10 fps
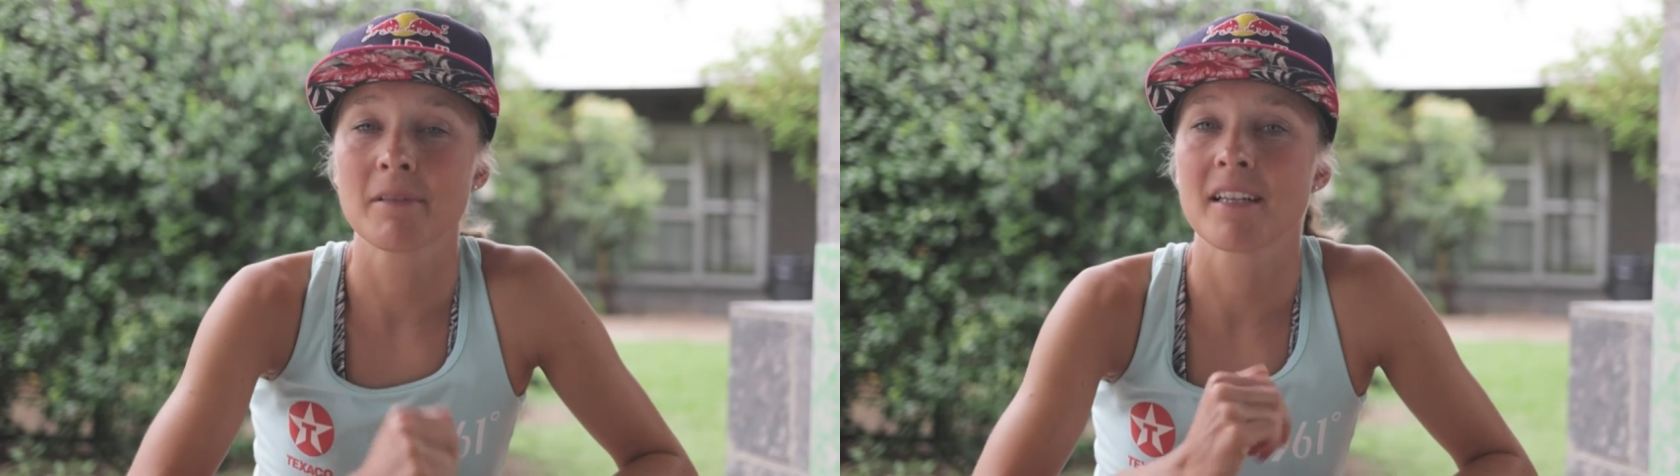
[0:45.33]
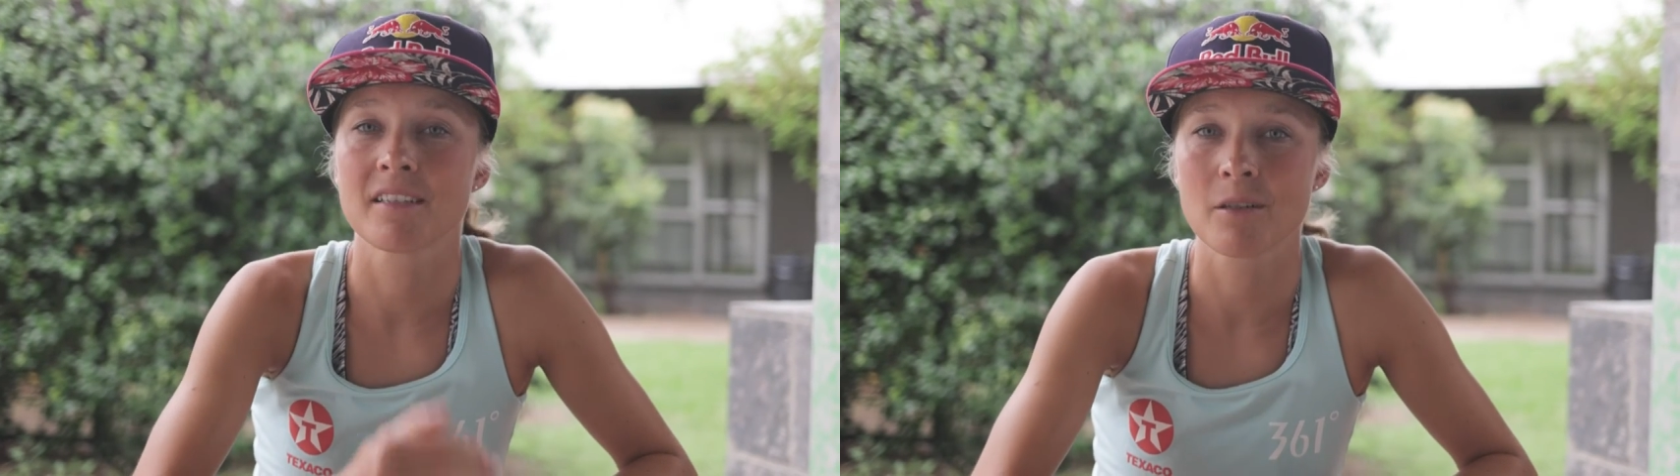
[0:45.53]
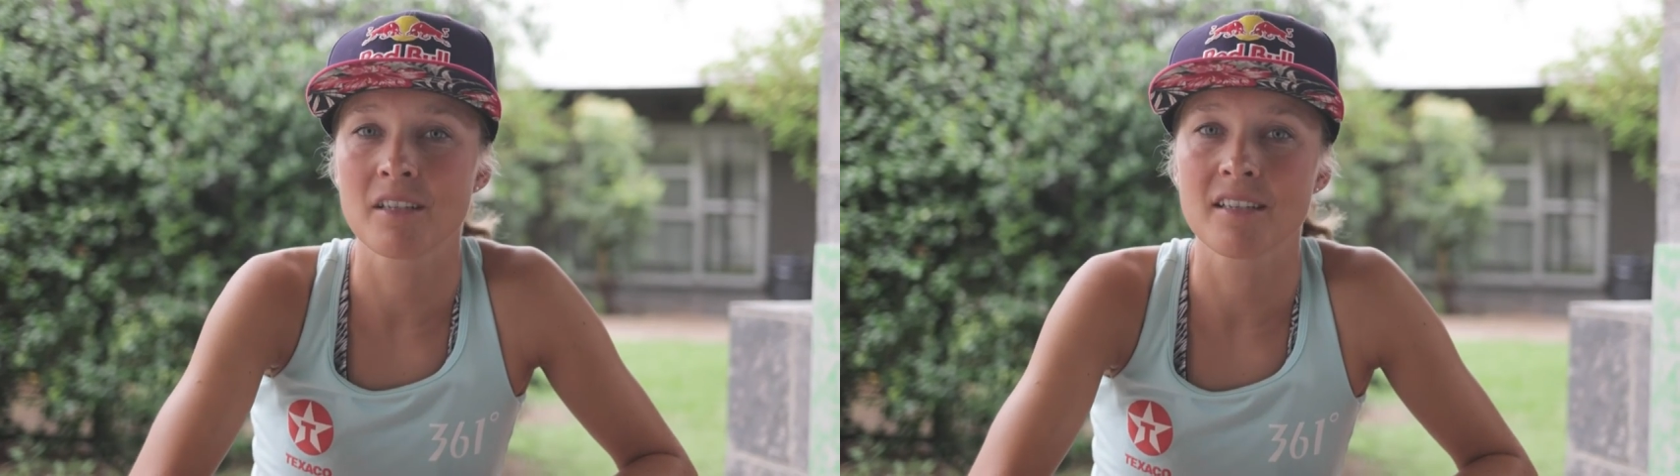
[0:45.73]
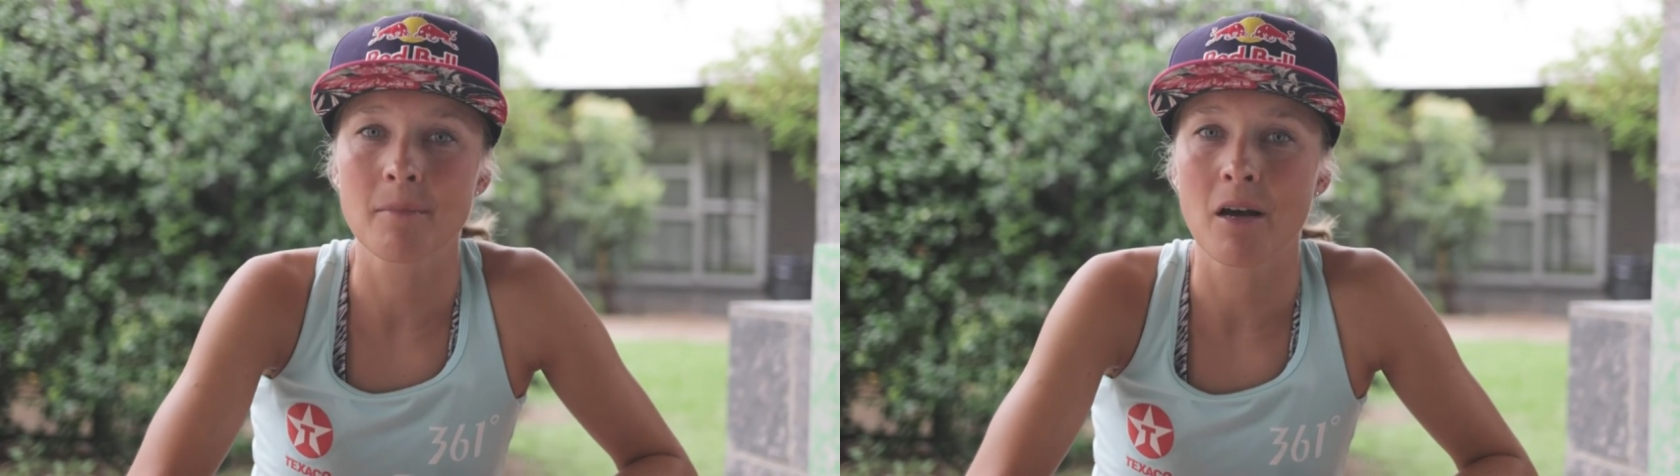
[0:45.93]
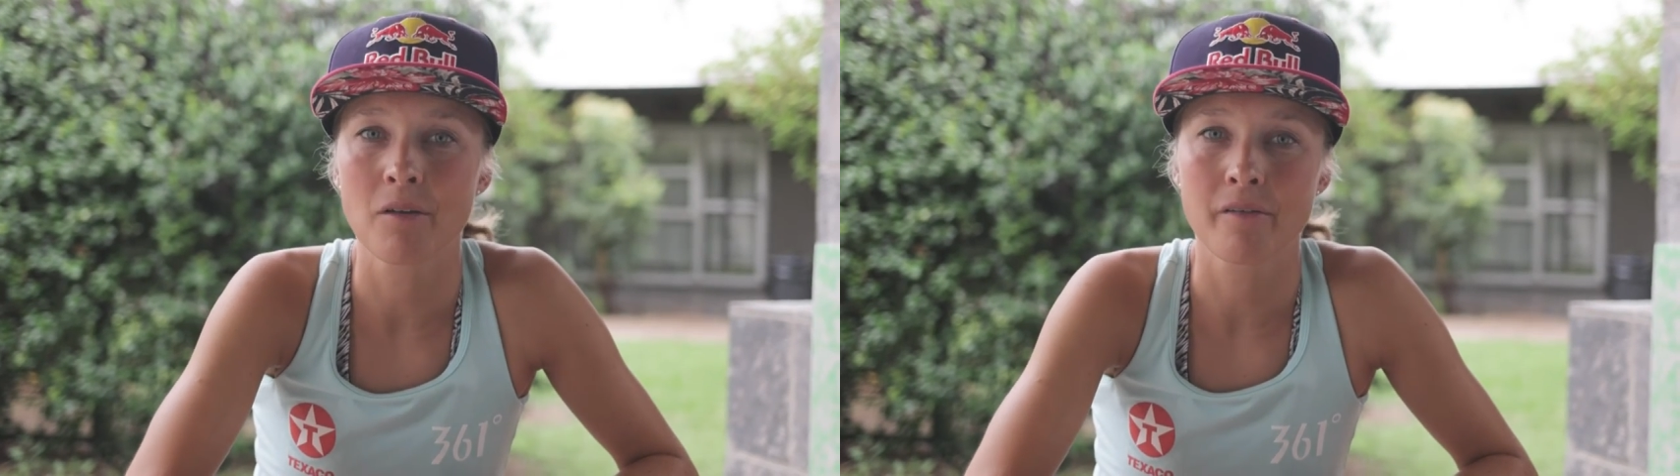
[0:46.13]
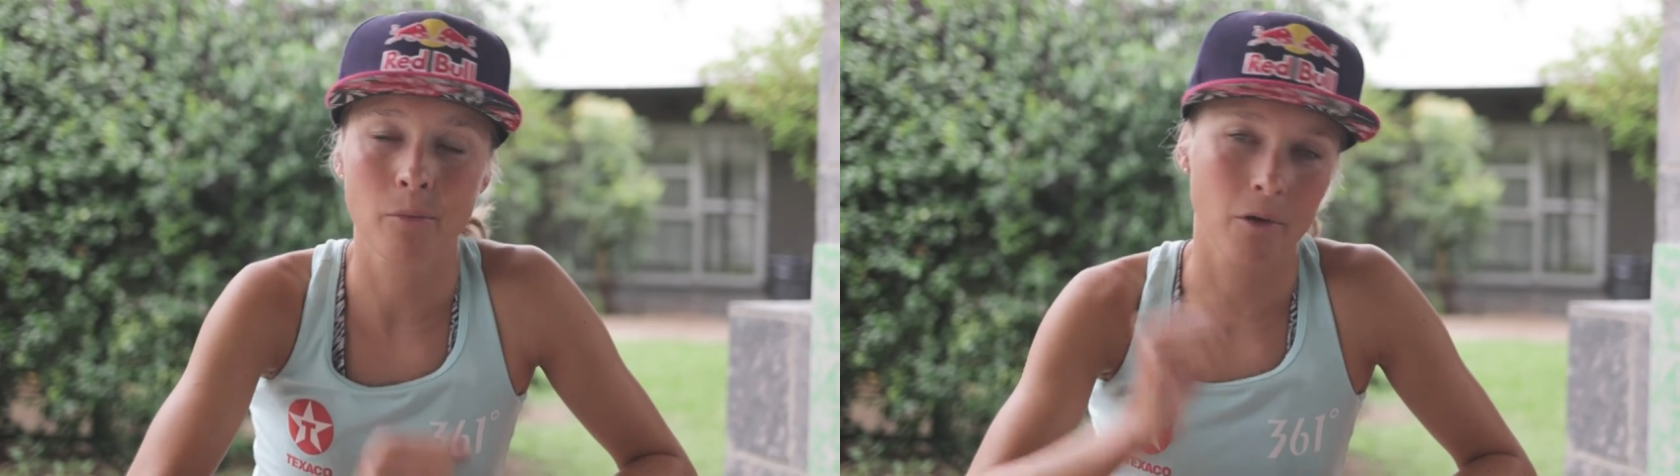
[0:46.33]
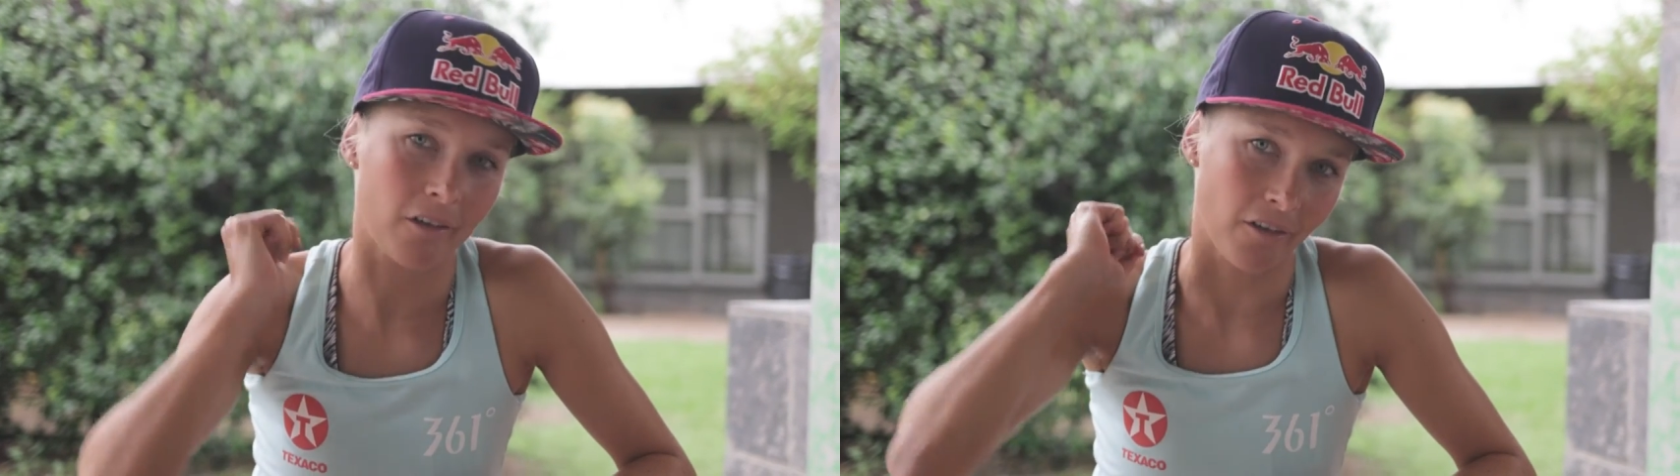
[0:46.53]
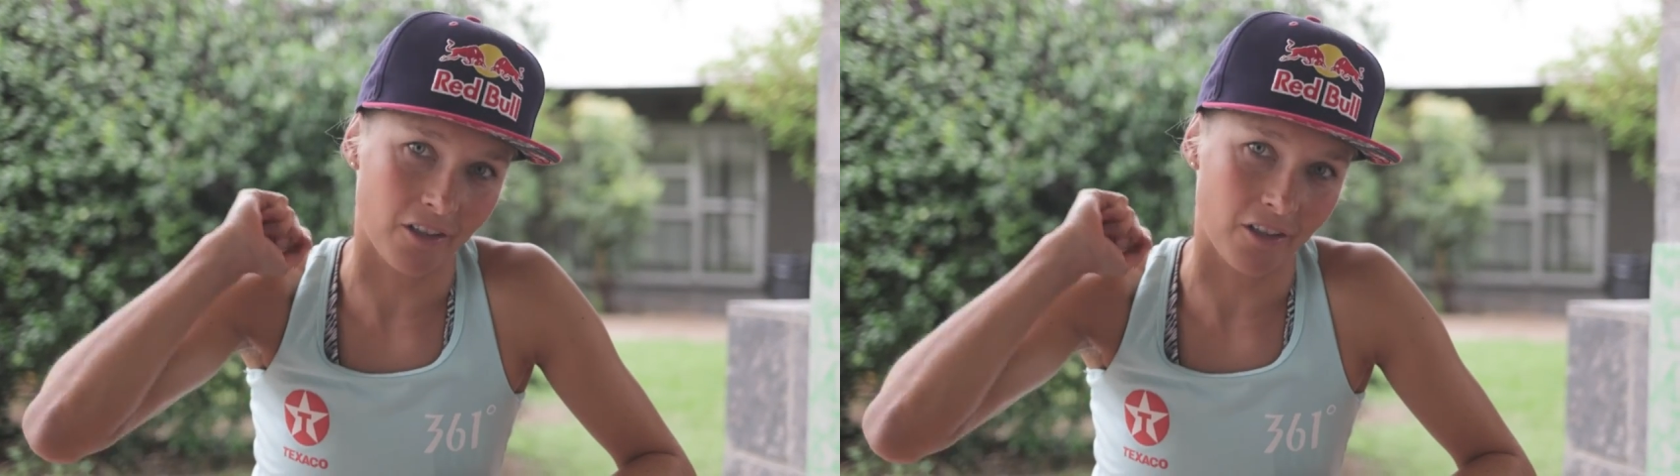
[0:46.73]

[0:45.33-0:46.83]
but as soon as I'm out of the water,